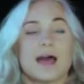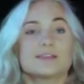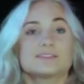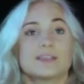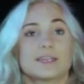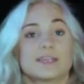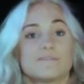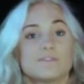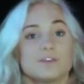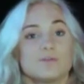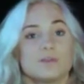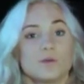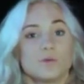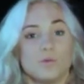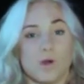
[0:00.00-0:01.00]
I was like,
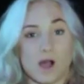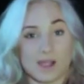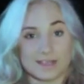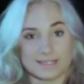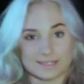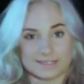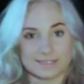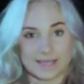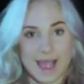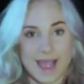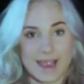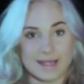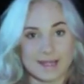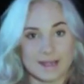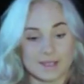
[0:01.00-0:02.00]
if you would have walked
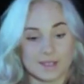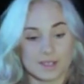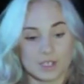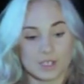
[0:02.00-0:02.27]
inside